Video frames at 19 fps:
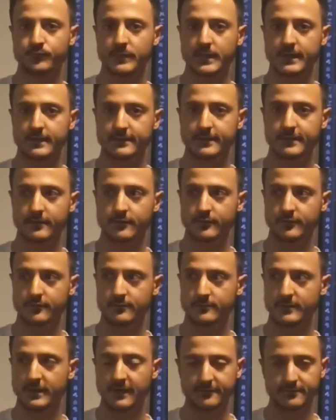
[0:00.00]

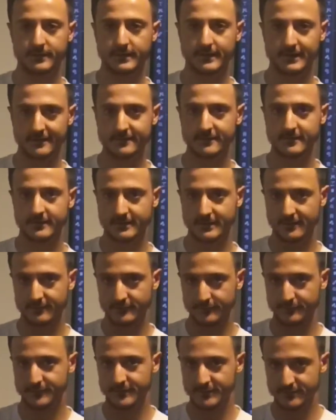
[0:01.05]
Ethereum have been listed as
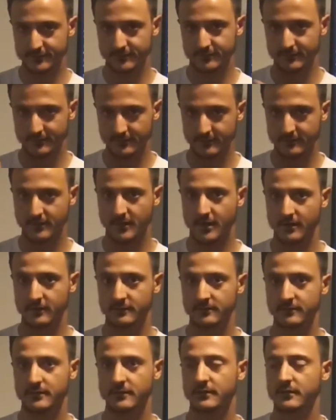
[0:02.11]
official
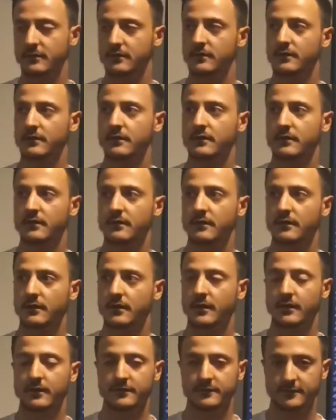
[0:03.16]

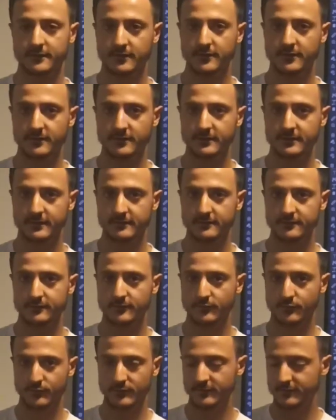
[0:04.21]
non-securities.
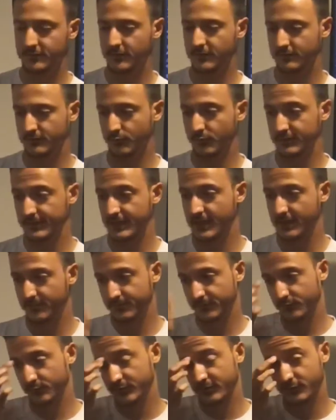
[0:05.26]
So we saw what
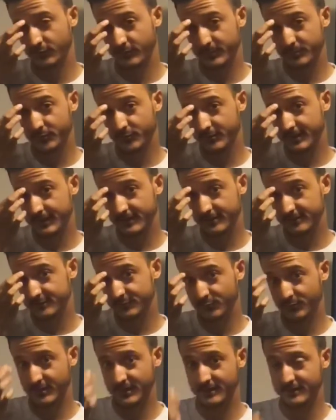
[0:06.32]
happened with the Ripple case
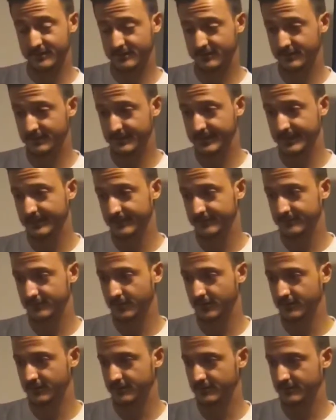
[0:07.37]
when they
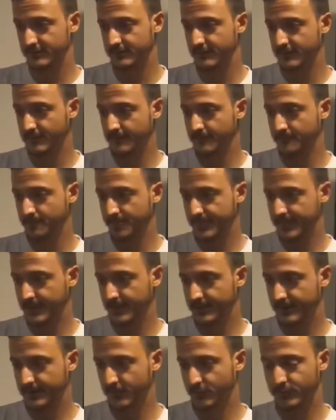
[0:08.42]
started,
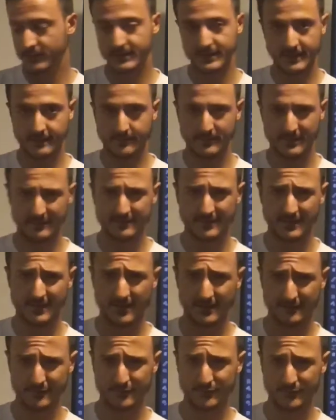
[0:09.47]
when they basically
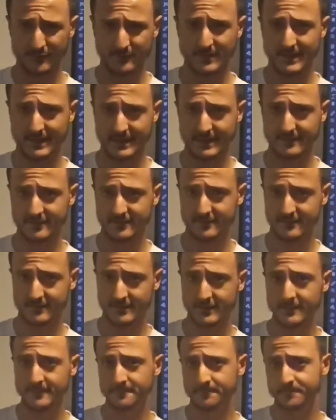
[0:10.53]
got sued by the
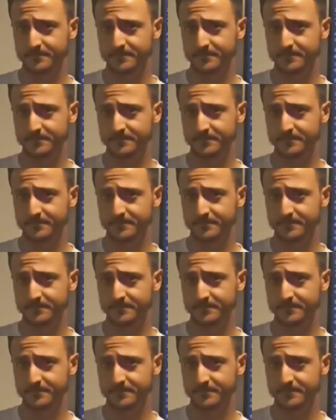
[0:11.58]
SEC.